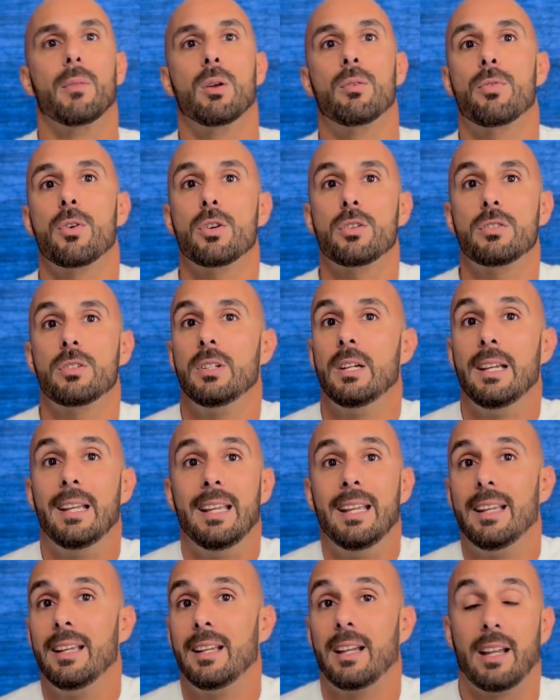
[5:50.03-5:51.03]
First
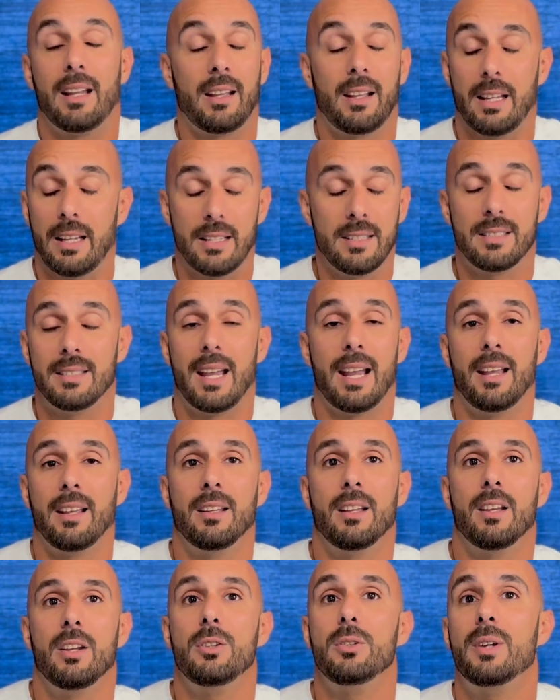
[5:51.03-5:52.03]
is
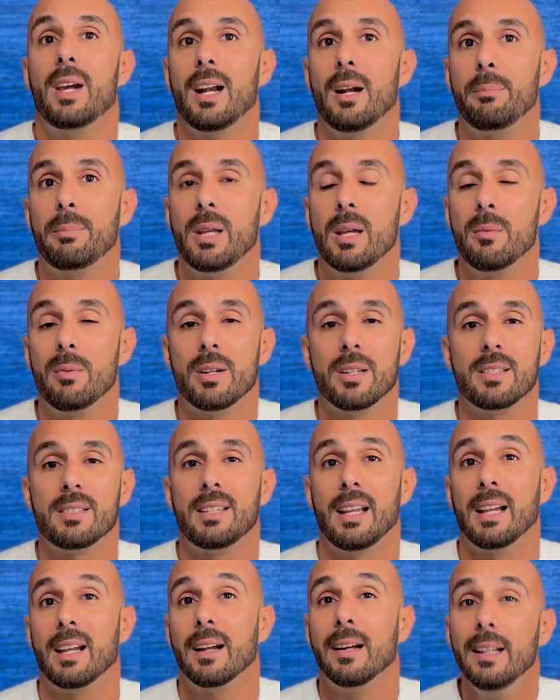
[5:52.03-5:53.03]
that you got to be able to
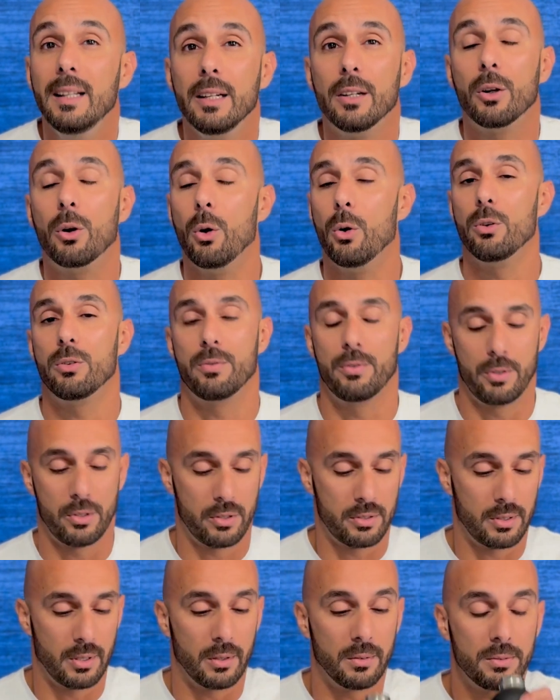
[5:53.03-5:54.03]
set clear goals for
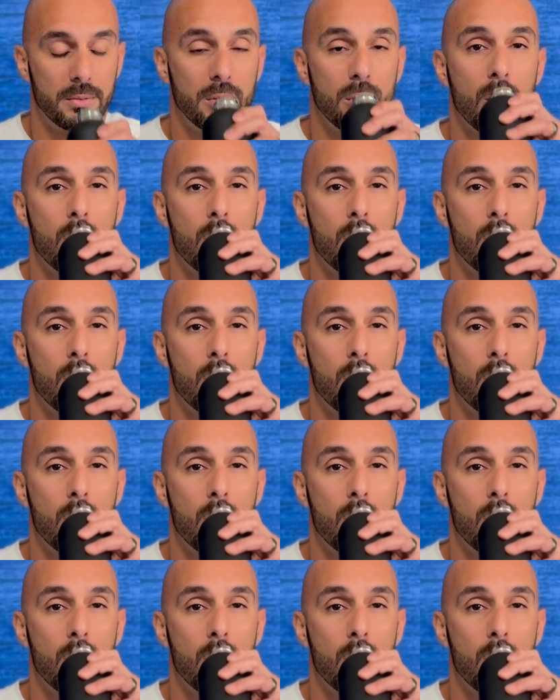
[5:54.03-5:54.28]
yourself.